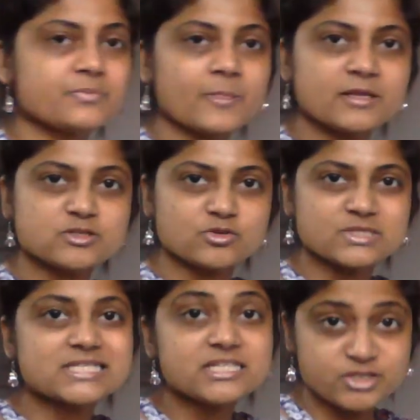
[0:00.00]
So
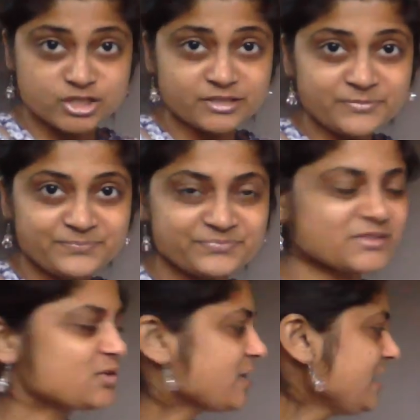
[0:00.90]
CG,
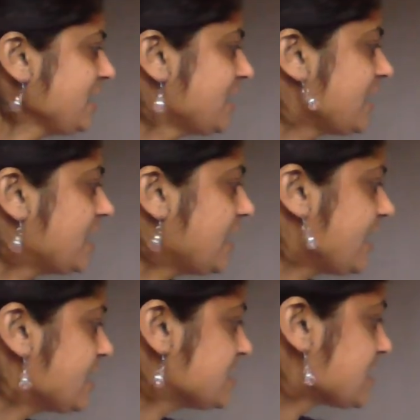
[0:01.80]
okay?
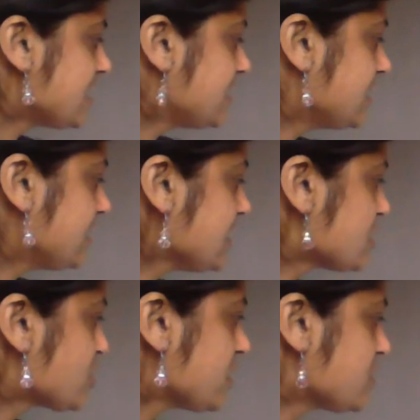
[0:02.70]
And
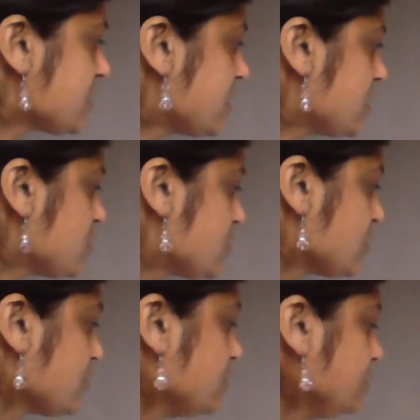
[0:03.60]
let's change it
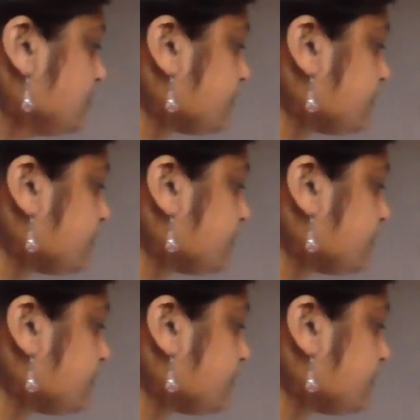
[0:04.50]
into